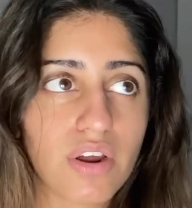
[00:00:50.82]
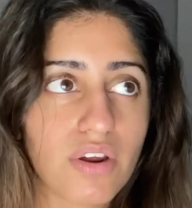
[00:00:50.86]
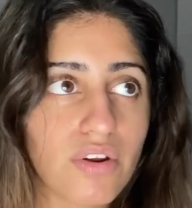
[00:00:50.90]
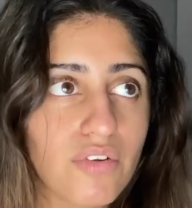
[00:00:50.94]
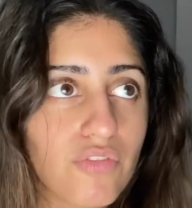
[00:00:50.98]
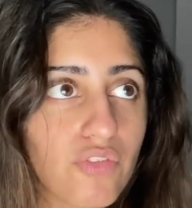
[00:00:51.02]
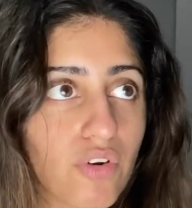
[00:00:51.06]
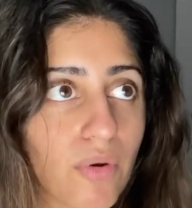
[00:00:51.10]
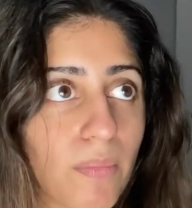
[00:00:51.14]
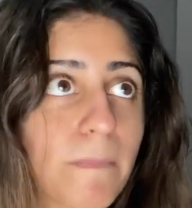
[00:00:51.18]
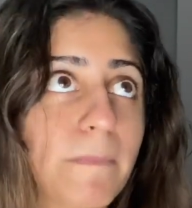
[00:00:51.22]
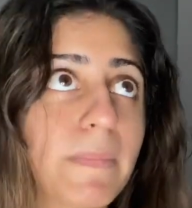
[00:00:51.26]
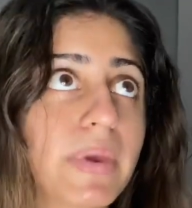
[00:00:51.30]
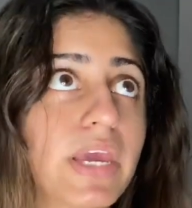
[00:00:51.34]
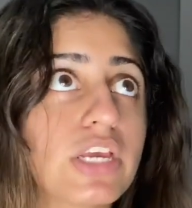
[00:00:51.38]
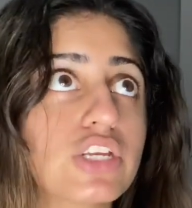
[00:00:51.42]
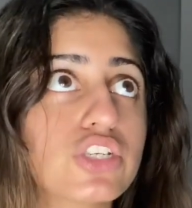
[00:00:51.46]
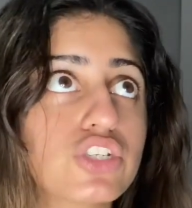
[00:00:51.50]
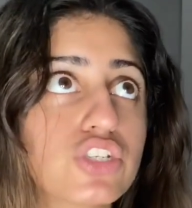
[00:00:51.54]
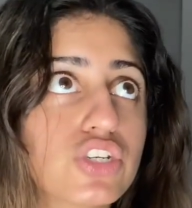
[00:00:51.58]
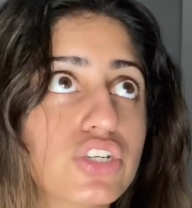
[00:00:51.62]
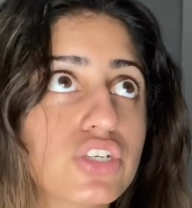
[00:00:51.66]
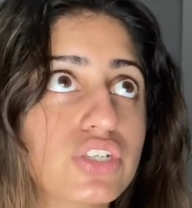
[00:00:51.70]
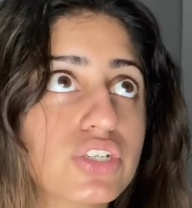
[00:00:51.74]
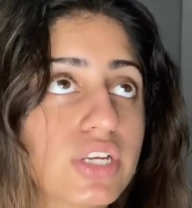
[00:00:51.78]
from
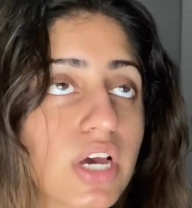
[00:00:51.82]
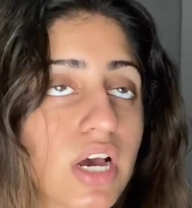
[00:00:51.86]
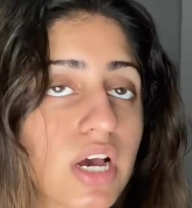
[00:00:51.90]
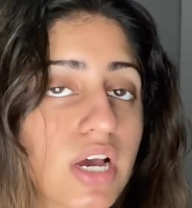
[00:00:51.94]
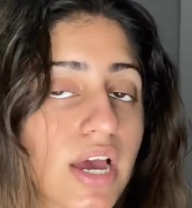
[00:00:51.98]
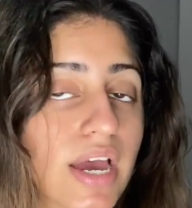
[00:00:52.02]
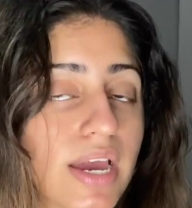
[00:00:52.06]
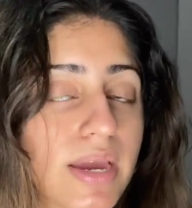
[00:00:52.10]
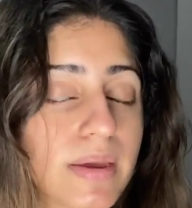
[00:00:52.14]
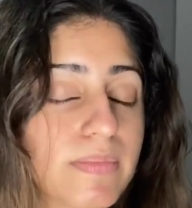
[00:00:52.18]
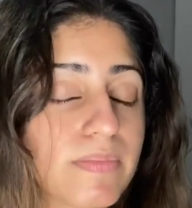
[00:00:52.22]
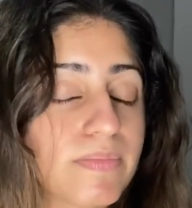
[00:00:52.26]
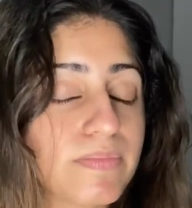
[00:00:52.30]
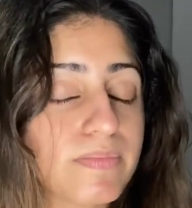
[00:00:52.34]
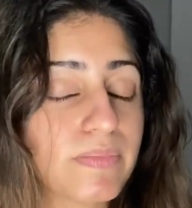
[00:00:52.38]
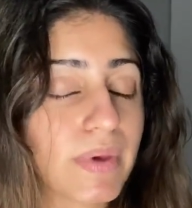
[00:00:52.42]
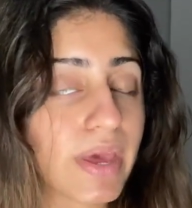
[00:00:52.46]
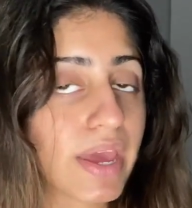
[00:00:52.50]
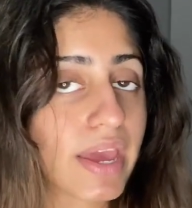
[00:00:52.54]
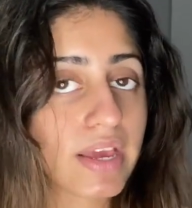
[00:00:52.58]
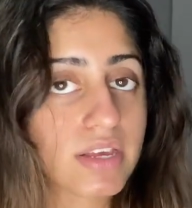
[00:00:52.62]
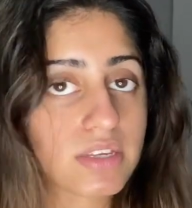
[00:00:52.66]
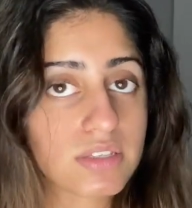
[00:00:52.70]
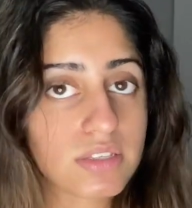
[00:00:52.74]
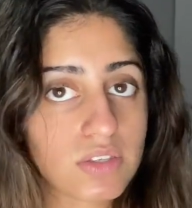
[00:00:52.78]
major dark eye
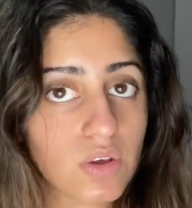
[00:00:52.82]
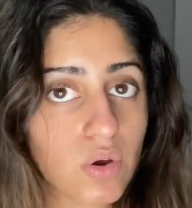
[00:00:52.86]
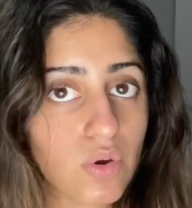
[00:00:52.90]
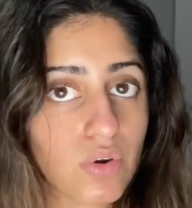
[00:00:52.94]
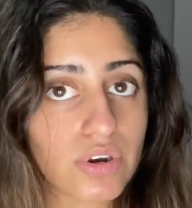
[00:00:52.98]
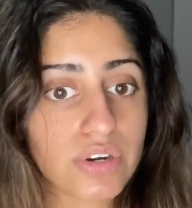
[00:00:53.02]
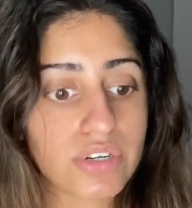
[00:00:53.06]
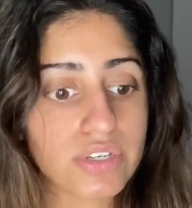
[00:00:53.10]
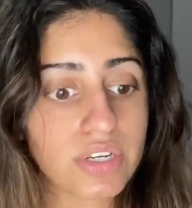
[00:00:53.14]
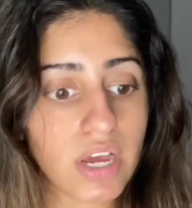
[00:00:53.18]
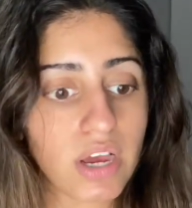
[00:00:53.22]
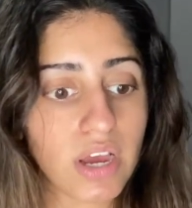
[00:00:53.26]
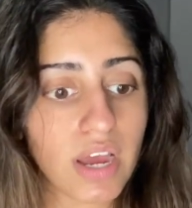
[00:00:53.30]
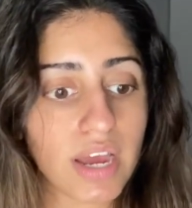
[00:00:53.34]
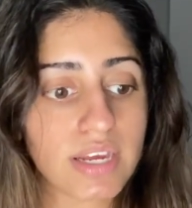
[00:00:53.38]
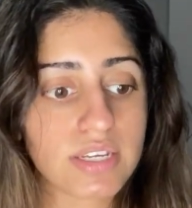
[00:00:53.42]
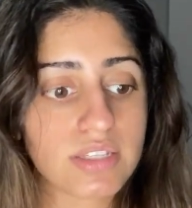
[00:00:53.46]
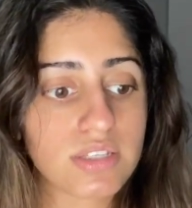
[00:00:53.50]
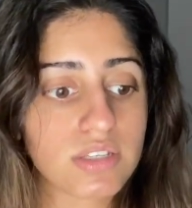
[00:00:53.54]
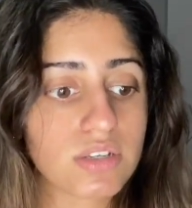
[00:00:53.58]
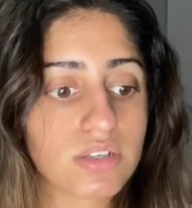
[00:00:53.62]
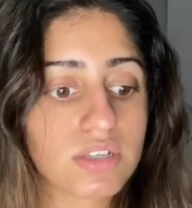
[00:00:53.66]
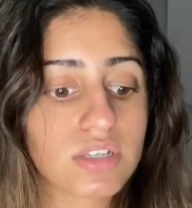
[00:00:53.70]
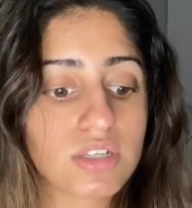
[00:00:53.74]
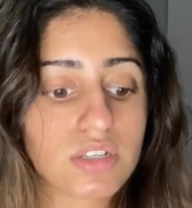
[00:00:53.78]
bags or dark eye
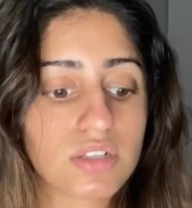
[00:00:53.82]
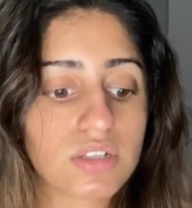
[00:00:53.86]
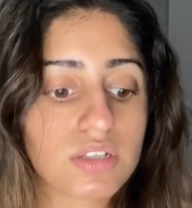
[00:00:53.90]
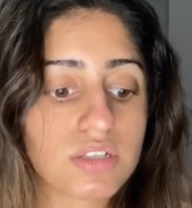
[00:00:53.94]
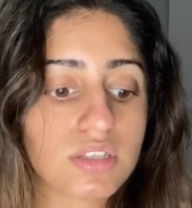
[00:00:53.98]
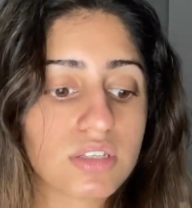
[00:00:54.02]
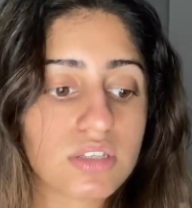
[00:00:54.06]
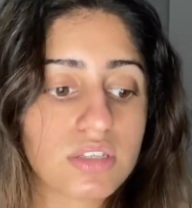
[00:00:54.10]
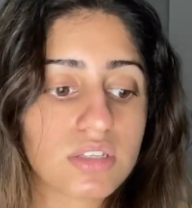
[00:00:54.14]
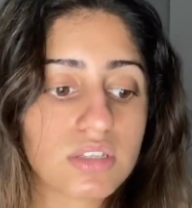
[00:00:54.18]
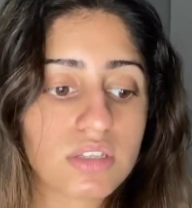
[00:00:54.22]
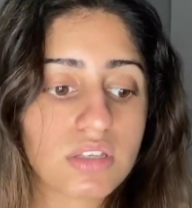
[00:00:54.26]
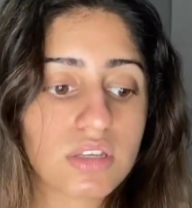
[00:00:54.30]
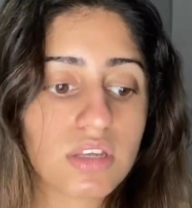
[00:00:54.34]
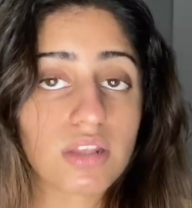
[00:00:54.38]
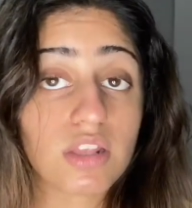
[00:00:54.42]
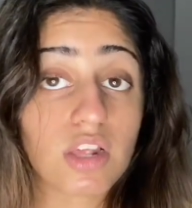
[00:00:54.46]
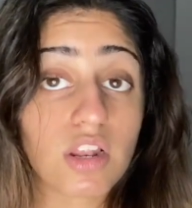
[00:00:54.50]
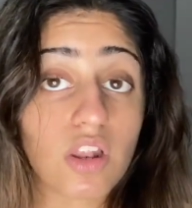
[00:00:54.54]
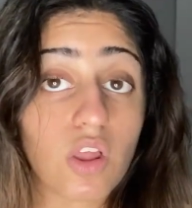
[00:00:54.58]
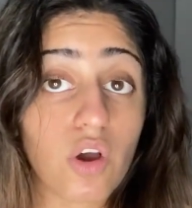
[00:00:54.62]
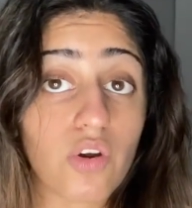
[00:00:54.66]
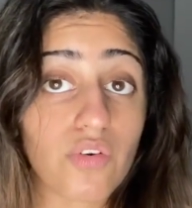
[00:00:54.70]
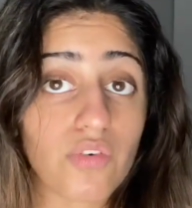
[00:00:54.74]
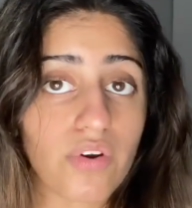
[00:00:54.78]
circles in the
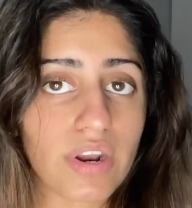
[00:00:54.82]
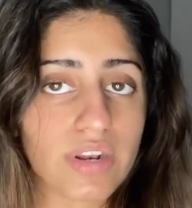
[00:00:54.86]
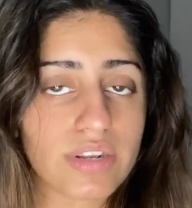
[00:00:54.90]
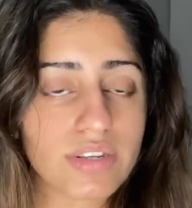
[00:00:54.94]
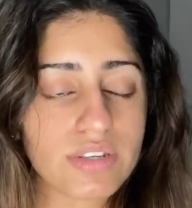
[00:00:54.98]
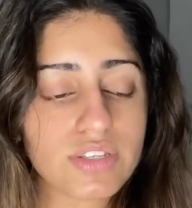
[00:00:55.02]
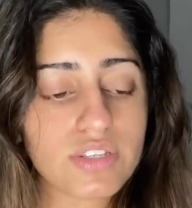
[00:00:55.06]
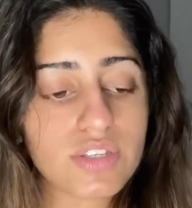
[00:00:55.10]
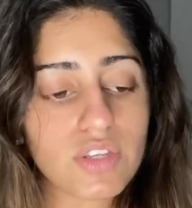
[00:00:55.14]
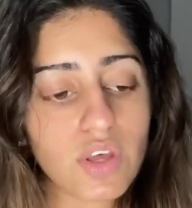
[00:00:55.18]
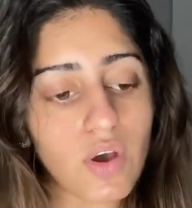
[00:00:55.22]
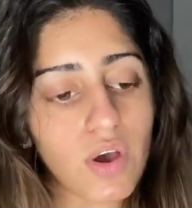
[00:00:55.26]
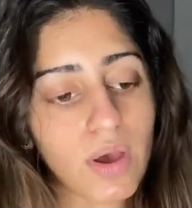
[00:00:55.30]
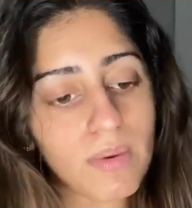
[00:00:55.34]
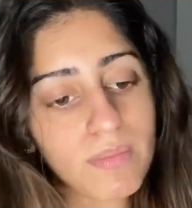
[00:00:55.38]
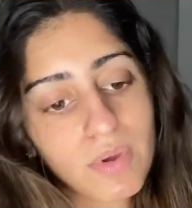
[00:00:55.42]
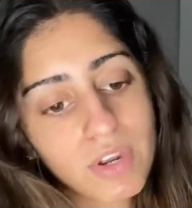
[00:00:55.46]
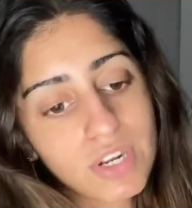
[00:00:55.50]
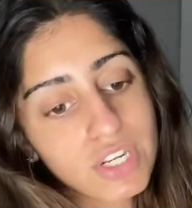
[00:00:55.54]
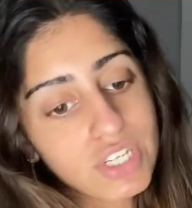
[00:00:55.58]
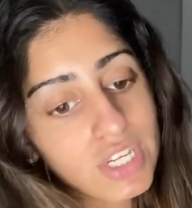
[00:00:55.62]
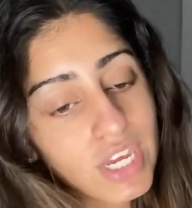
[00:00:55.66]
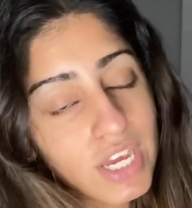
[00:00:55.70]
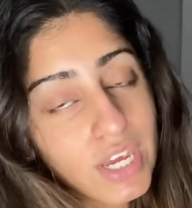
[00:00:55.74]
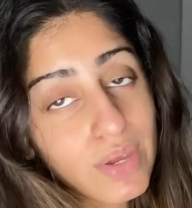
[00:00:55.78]
long run. So I'm going
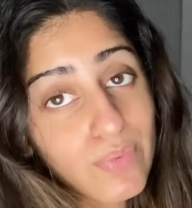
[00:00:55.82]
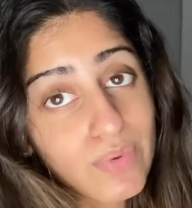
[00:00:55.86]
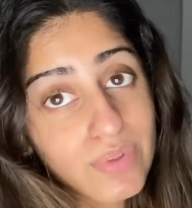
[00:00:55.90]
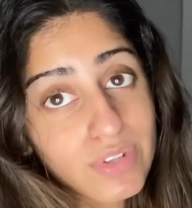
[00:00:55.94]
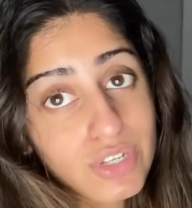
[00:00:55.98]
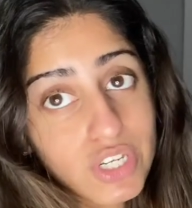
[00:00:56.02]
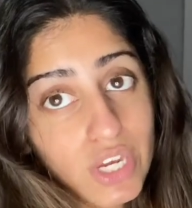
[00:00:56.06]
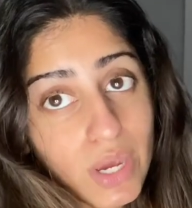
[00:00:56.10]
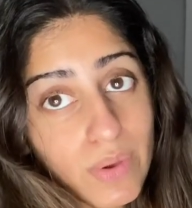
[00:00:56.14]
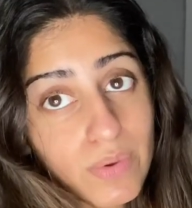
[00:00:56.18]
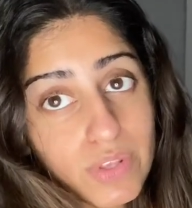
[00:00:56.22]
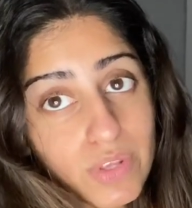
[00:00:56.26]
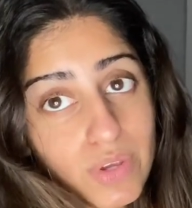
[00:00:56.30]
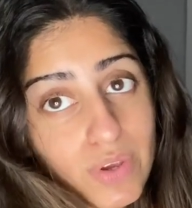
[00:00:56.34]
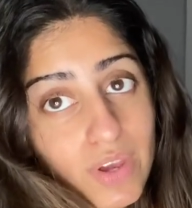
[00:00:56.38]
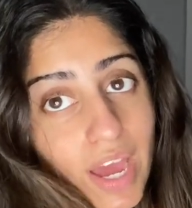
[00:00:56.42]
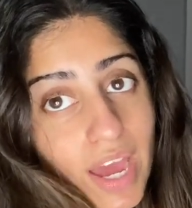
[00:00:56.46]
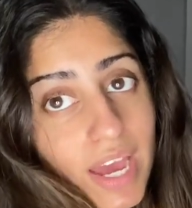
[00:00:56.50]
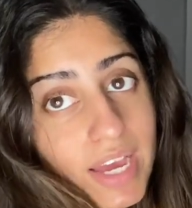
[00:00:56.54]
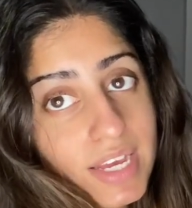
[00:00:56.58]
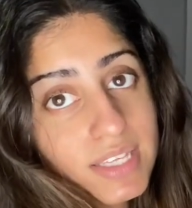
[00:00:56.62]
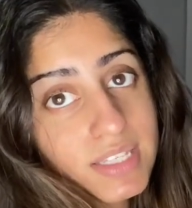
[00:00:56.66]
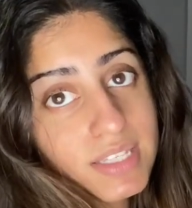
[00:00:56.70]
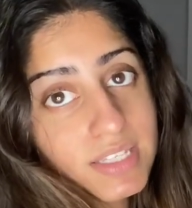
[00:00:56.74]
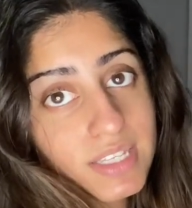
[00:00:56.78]
to share with you
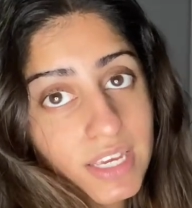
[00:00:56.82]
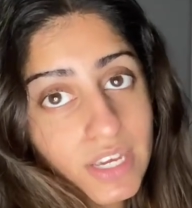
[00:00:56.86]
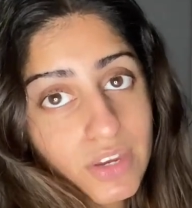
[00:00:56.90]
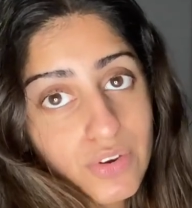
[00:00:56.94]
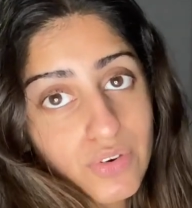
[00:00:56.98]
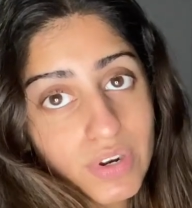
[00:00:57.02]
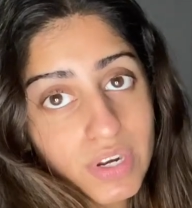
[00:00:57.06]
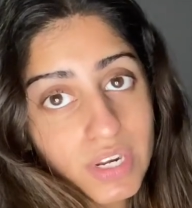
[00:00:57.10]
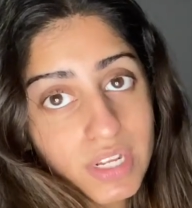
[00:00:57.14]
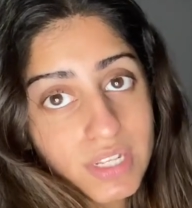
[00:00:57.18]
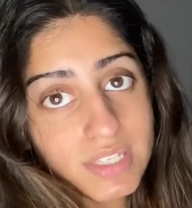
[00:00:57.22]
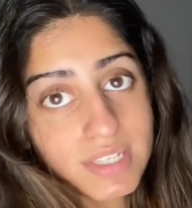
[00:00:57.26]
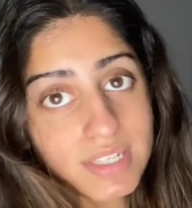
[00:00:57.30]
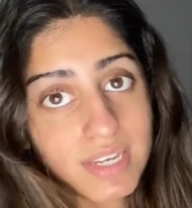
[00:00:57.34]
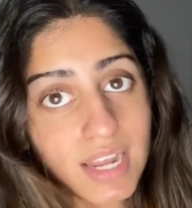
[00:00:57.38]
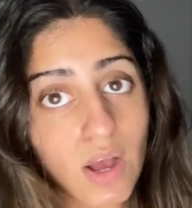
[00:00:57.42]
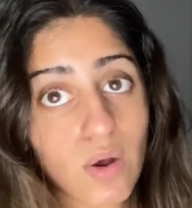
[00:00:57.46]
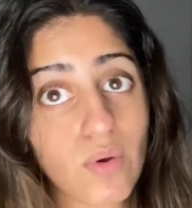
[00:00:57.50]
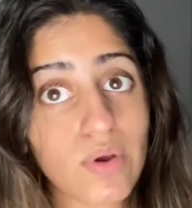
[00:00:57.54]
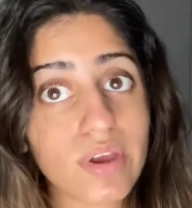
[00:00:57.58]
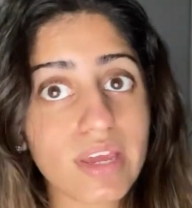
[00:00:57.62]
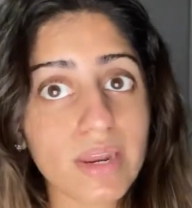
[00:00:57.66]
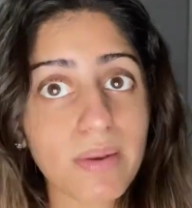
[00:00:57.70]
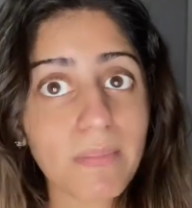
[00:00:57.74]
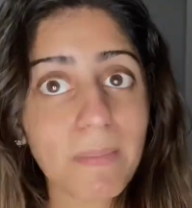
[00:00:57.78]
guys the ingredients now
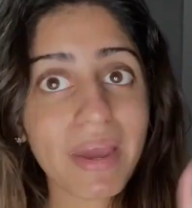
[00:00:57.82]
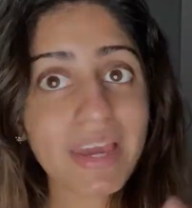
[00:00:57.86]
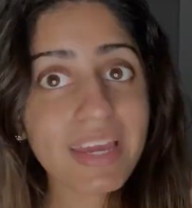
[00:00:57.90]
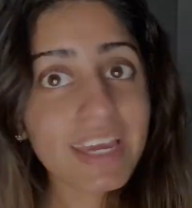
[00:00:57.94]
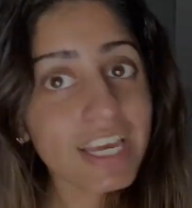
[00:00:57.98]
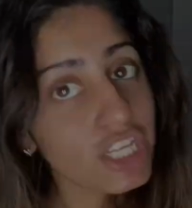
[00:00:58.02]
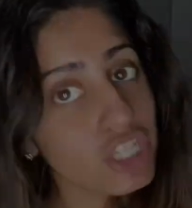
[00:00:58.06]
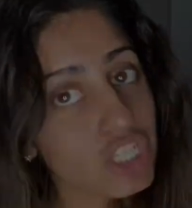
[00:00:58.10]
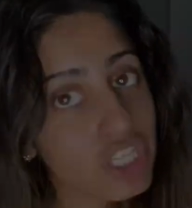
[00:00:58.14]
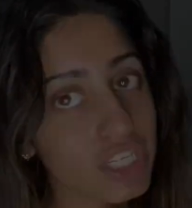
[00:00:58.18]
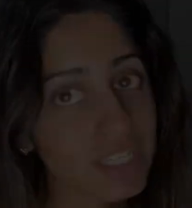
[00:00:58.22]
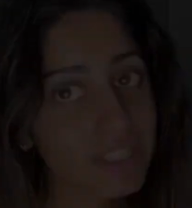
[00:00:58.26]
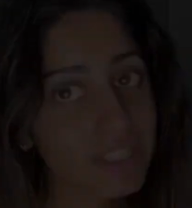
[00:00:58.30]
in my kitchen.